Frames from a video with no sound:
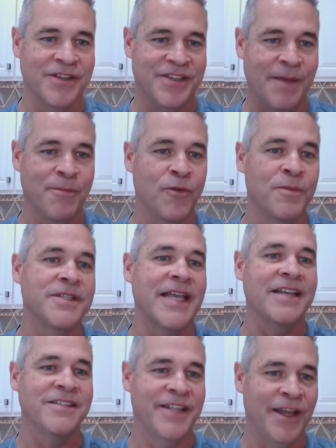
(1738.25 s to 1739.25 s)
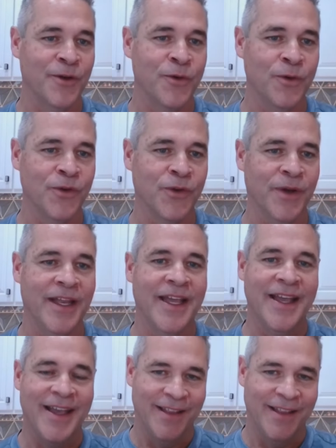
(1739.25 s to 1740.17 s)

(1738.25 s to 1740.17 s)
and same movements as the talocrural joint.